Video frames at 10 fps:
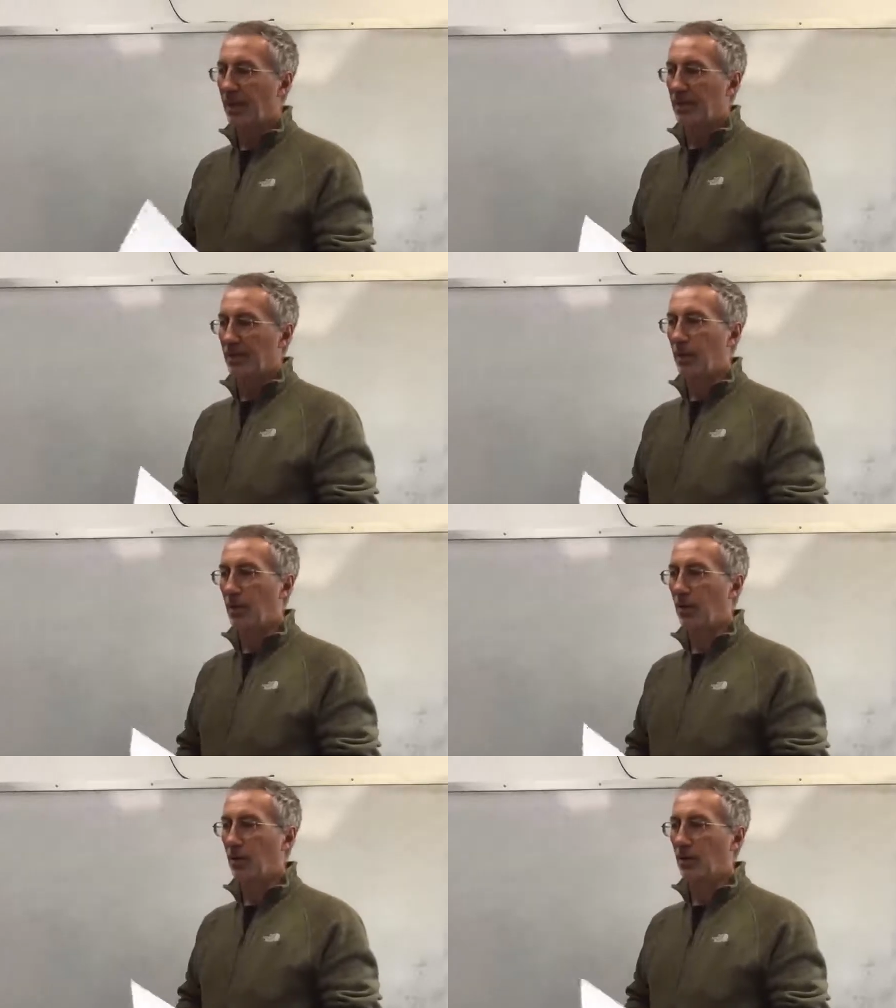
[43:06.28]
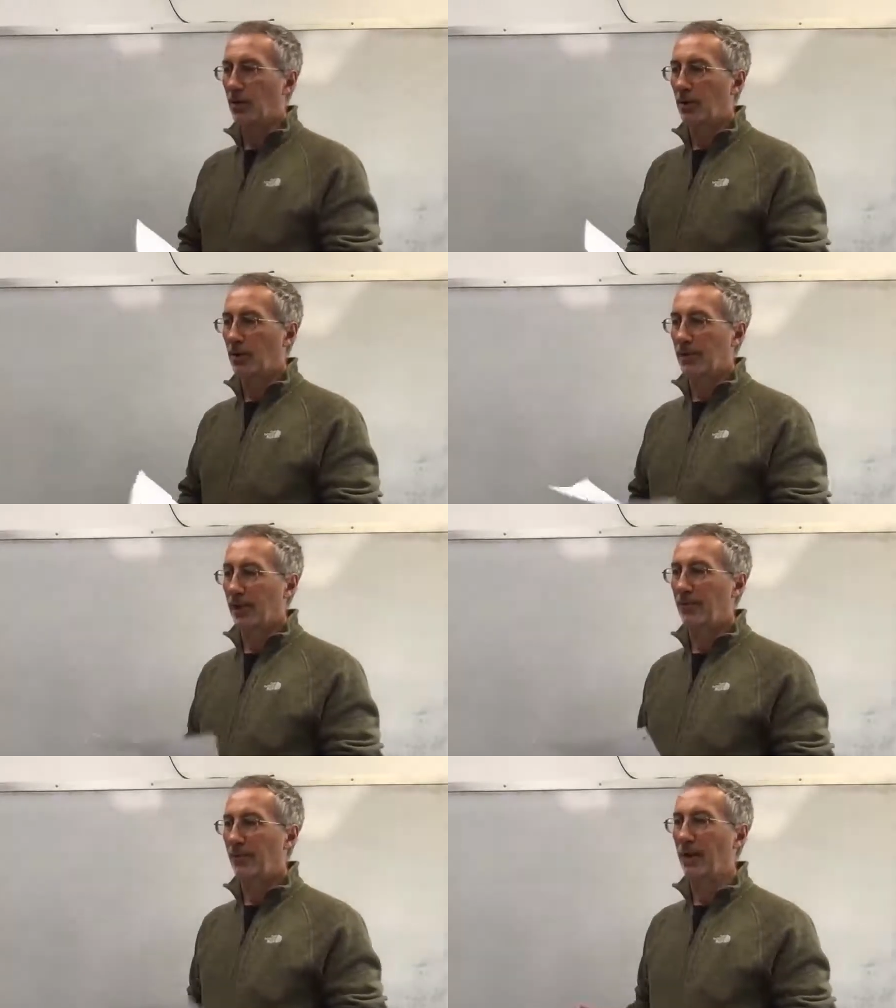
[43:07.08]
So
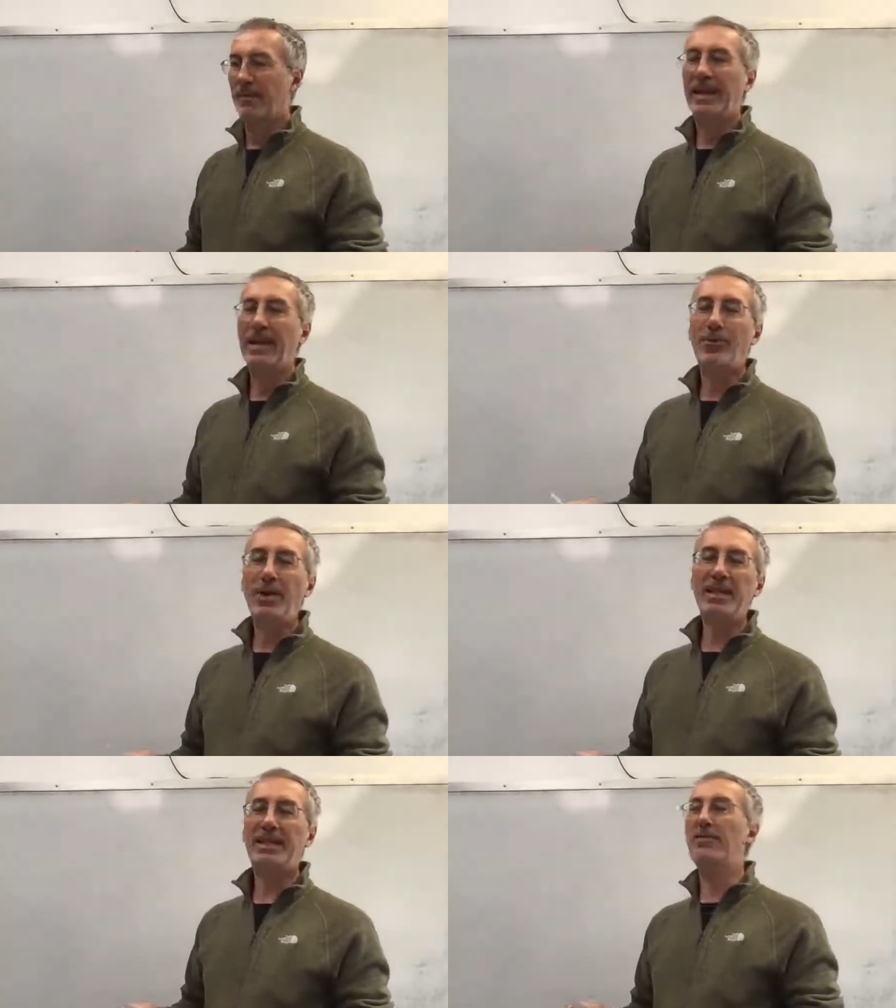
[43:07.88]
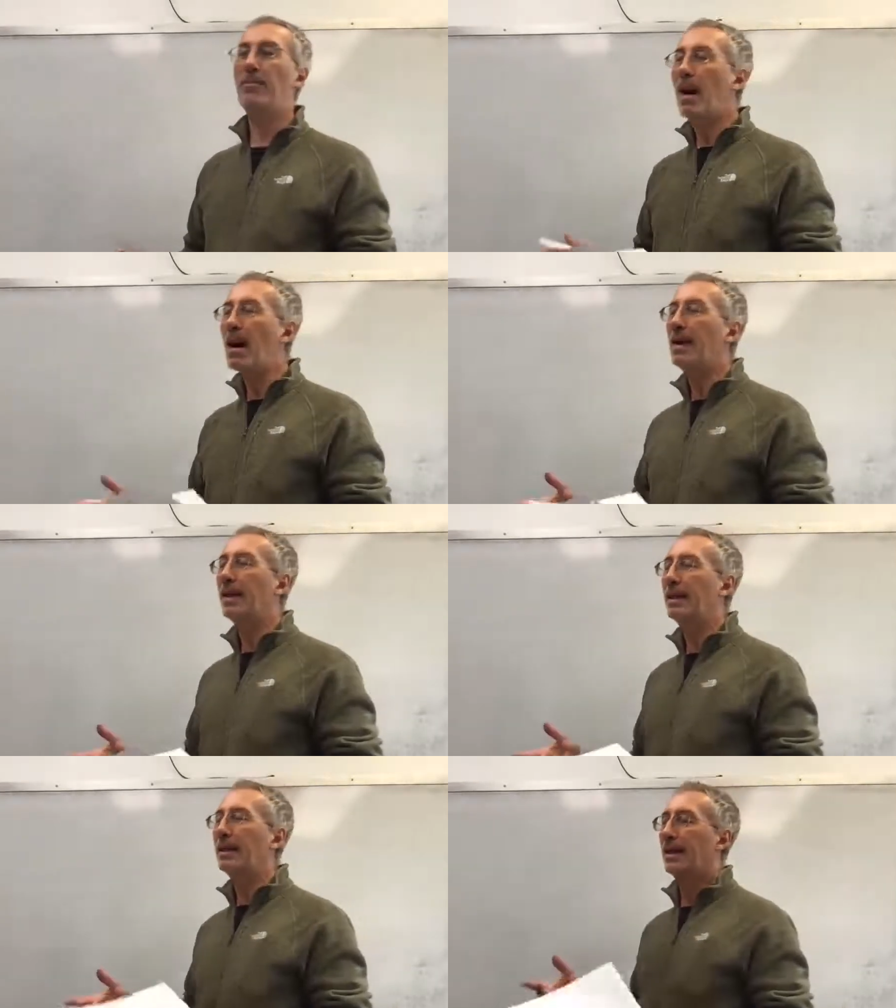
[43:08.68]
if you have an inquisitive mind,